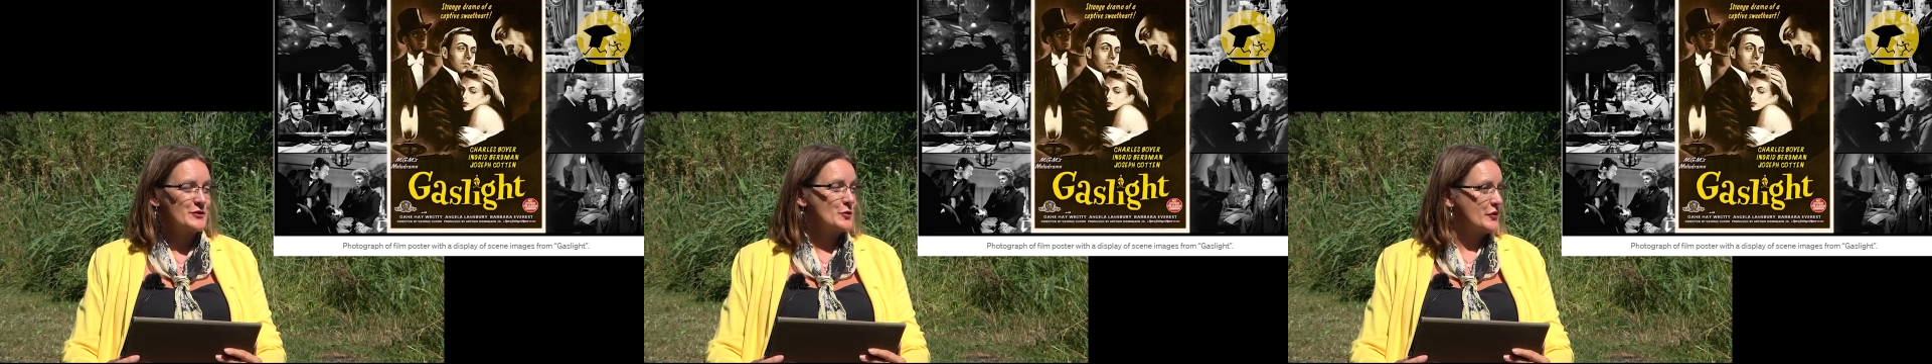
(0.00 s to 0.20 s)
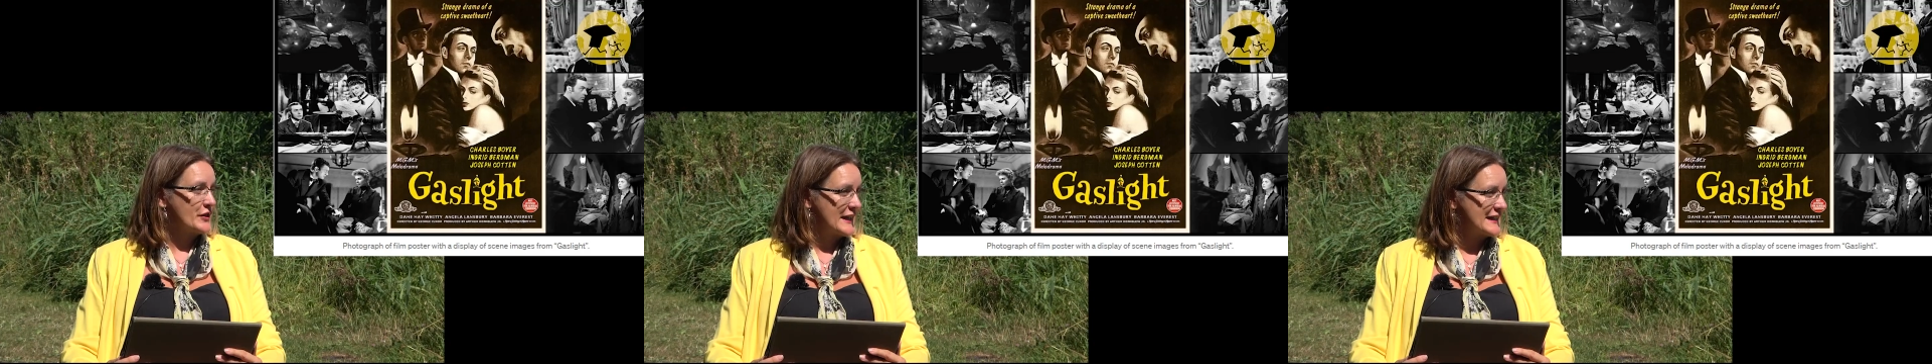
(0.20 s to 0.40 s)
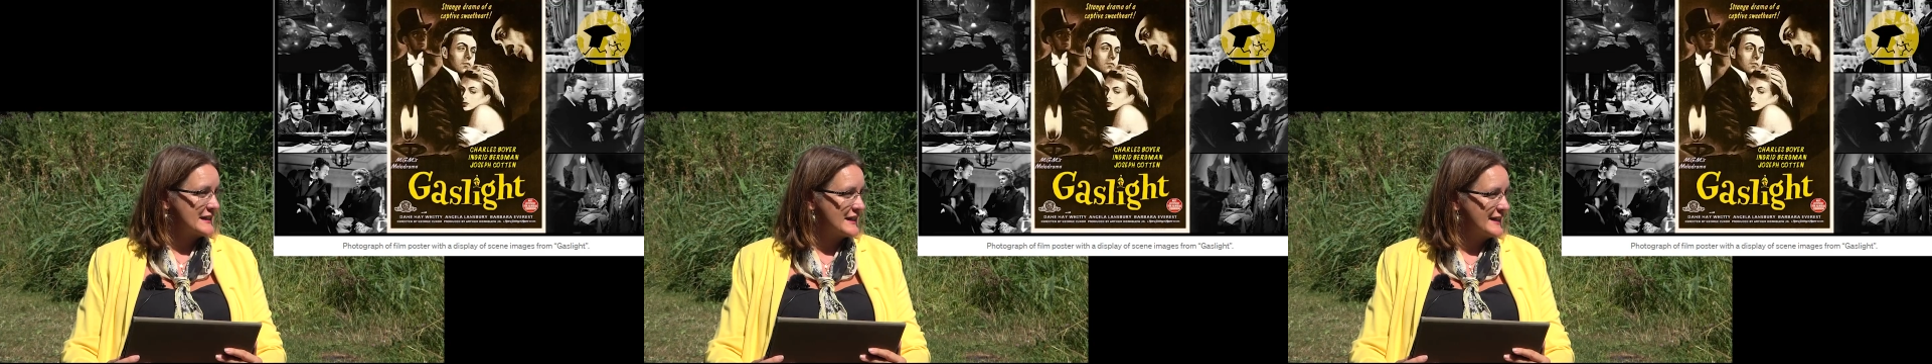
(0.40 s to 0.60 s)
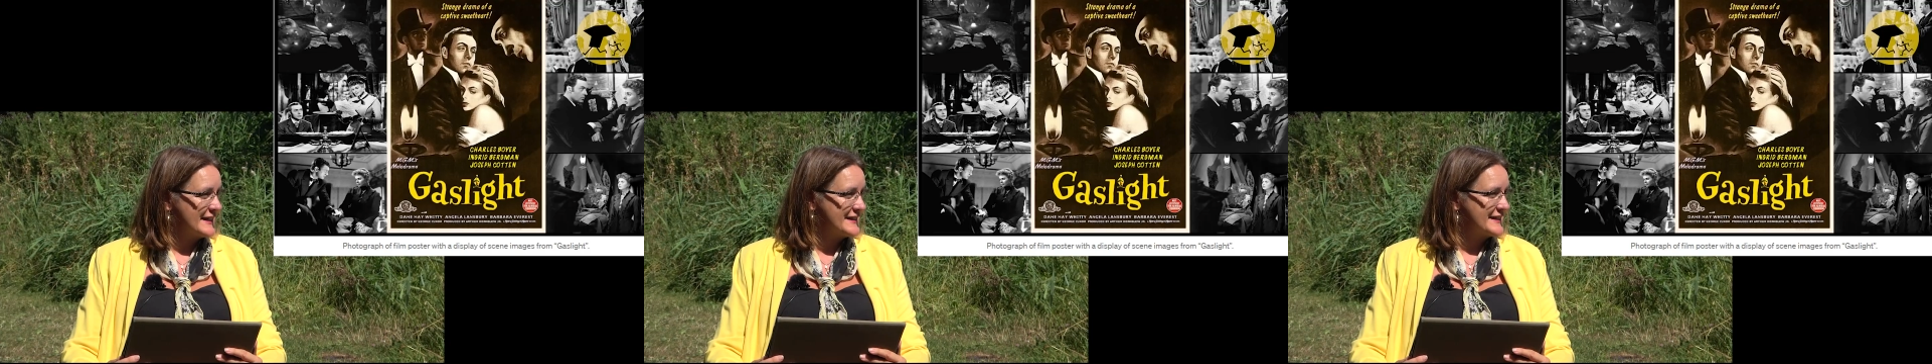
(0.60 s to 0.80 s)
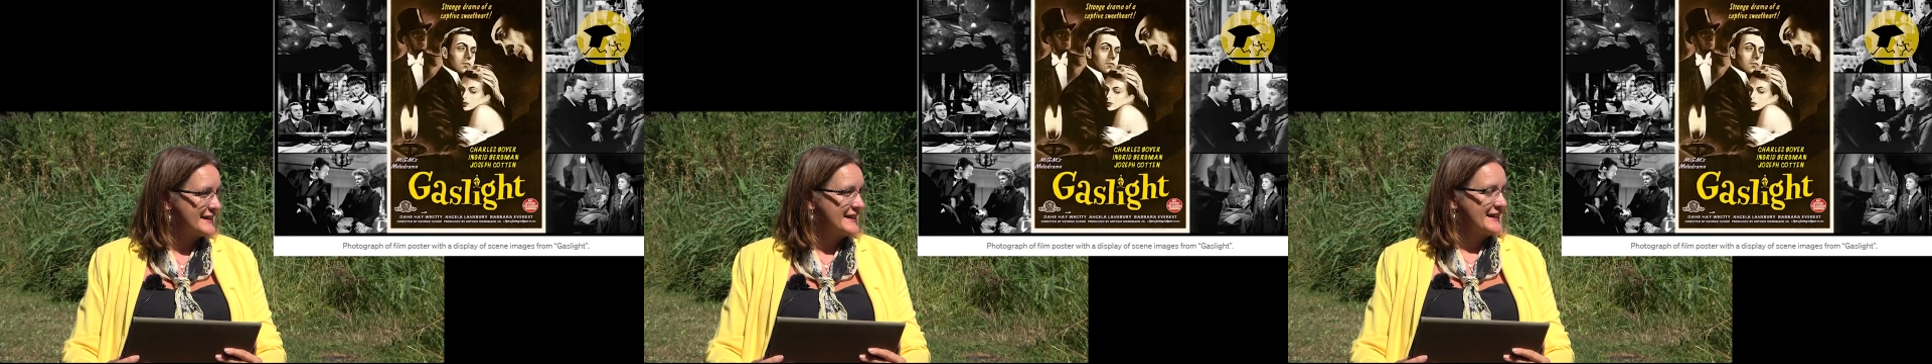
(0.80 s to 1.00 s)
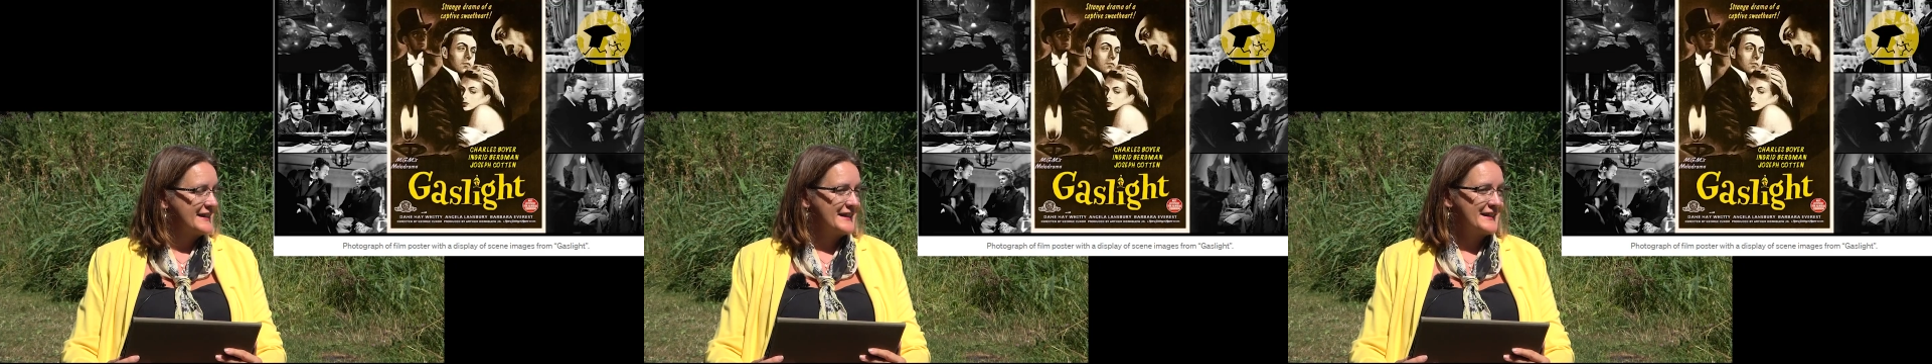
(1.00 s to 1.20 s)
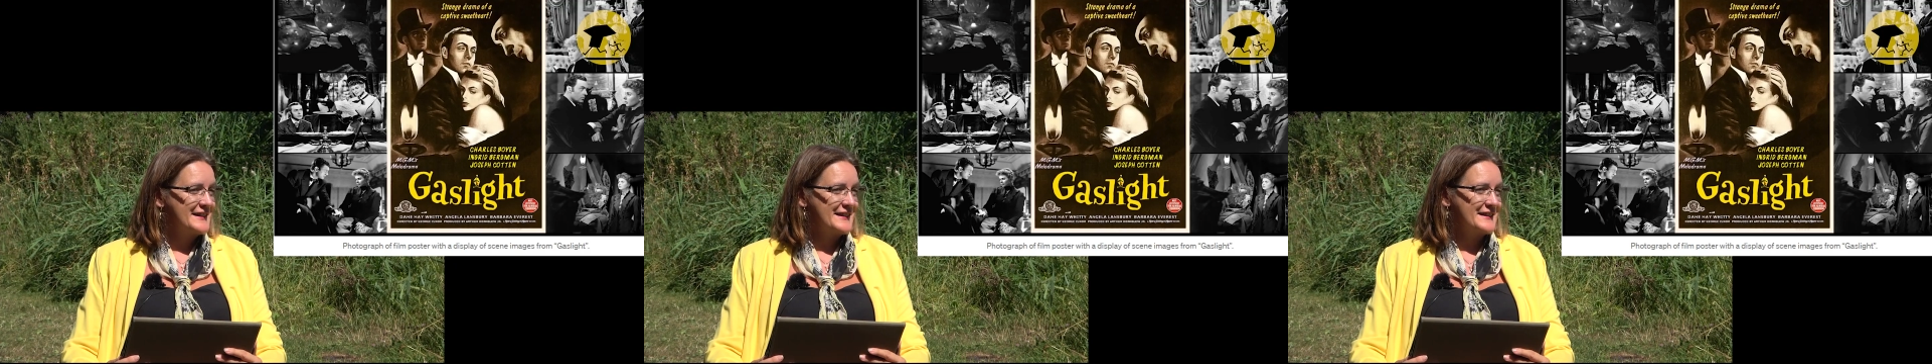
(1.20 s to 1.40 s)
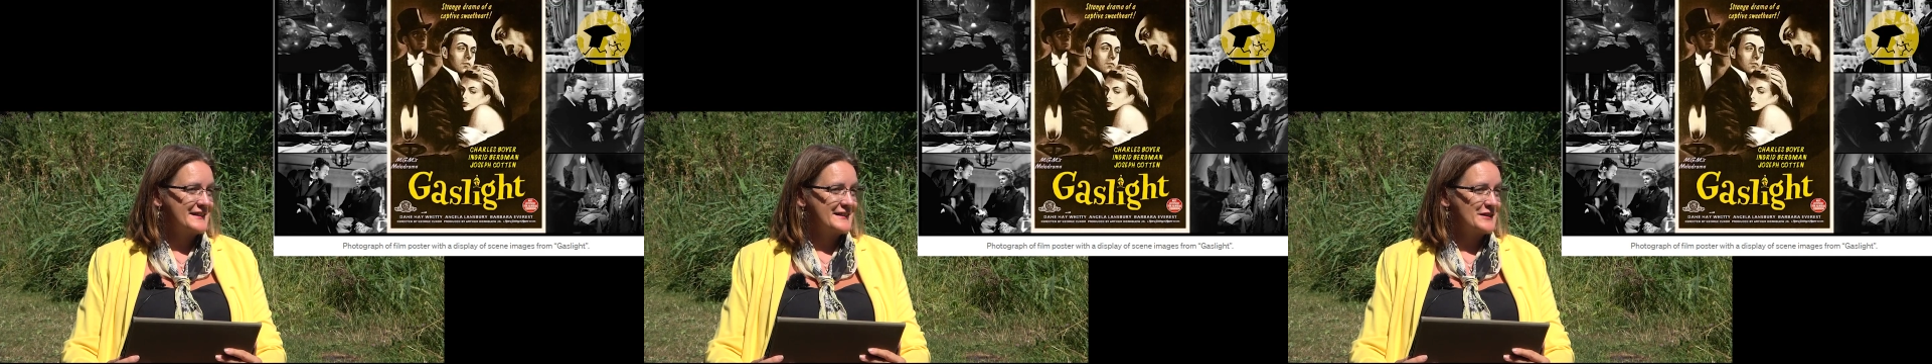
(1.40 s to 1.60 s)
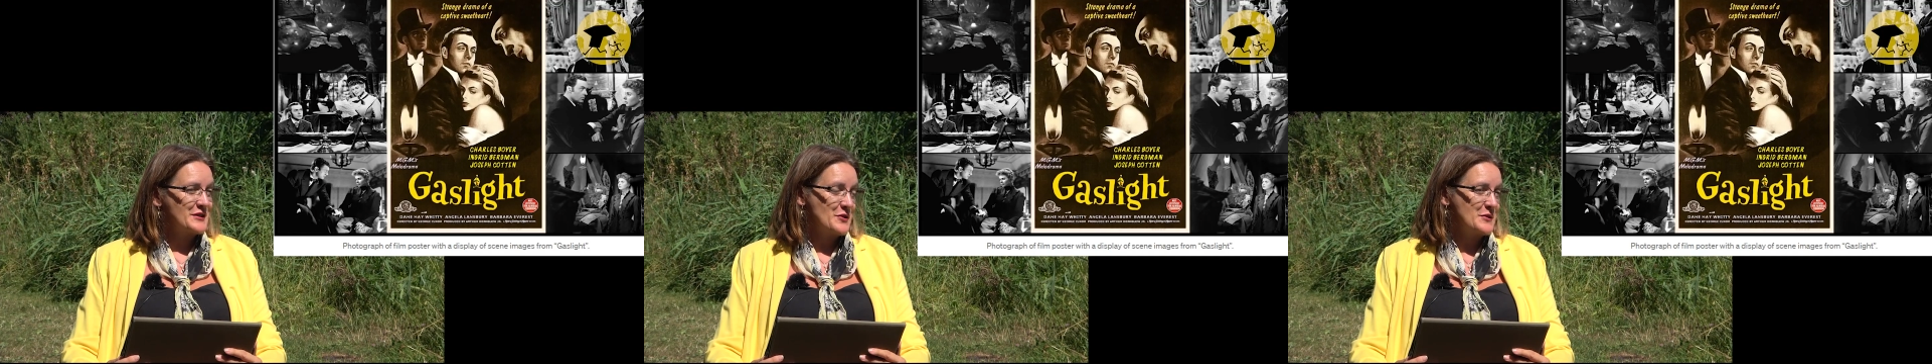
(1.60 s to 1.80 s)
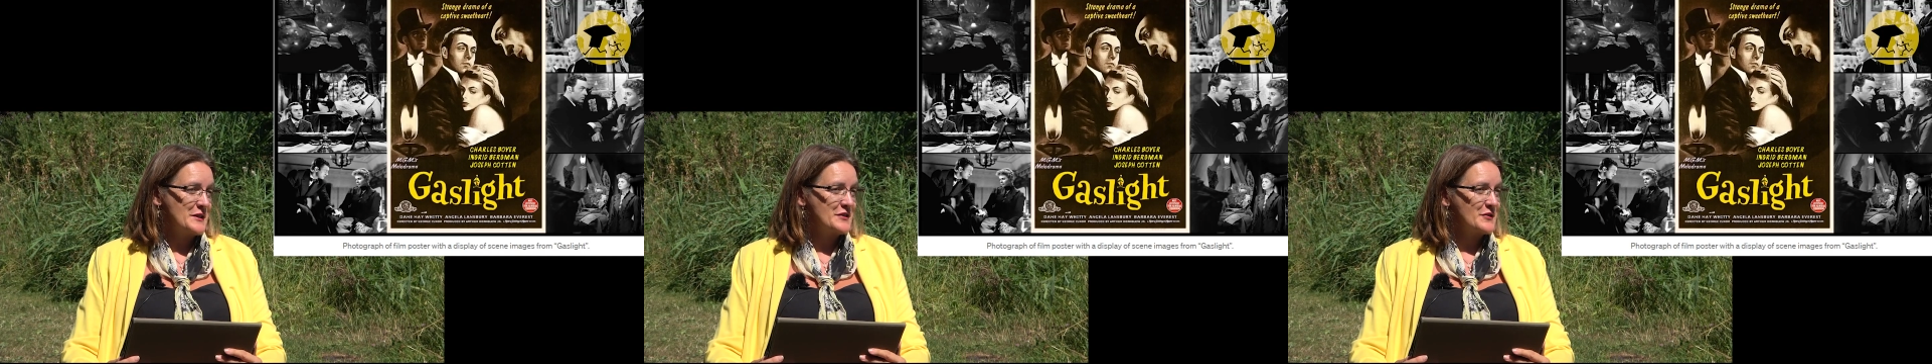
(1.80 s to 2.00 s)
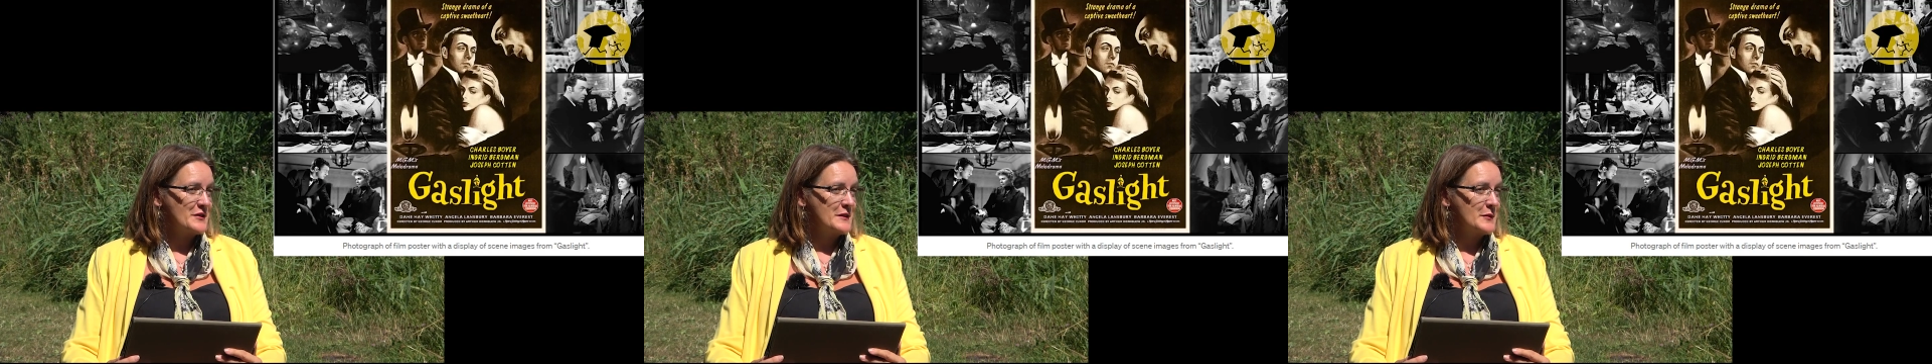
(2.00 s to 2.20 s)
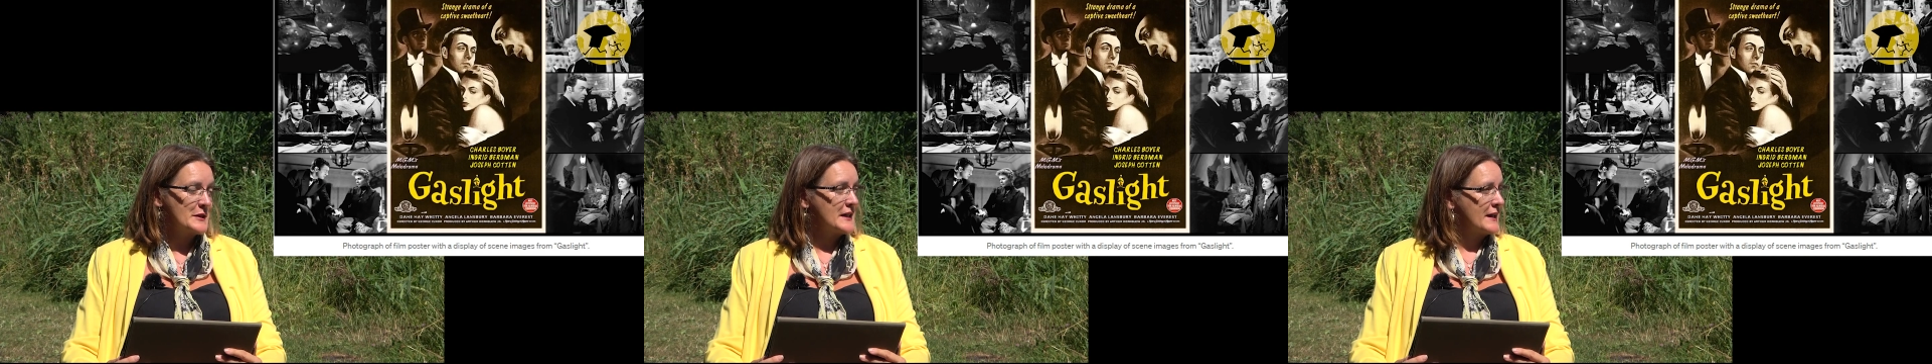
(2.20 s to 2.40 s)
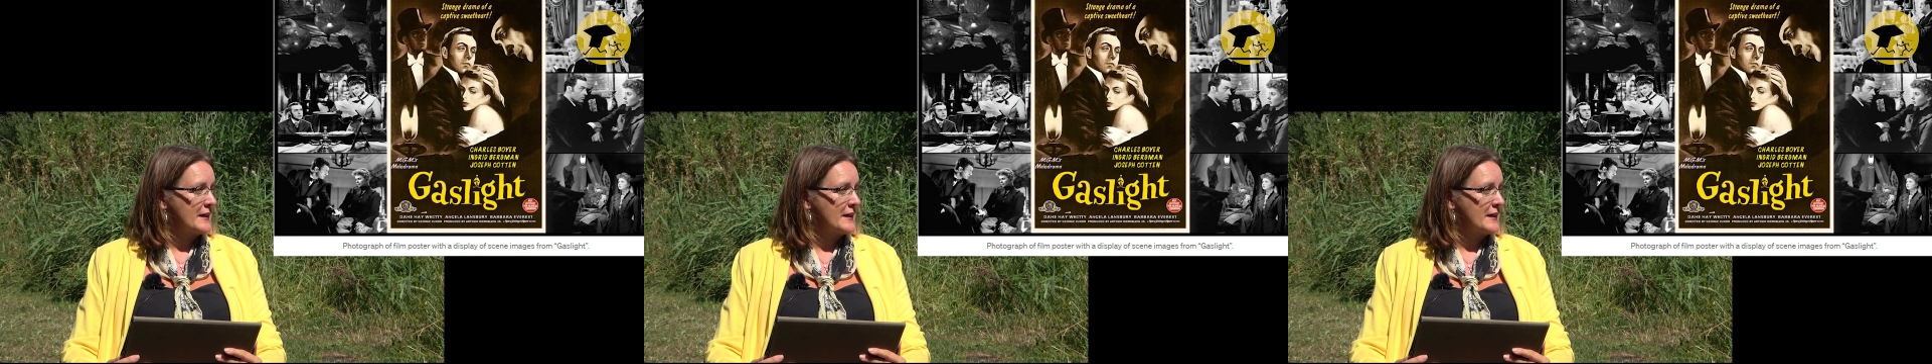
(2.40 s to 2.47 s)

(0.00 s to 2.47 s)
called The Gaslight. So it's with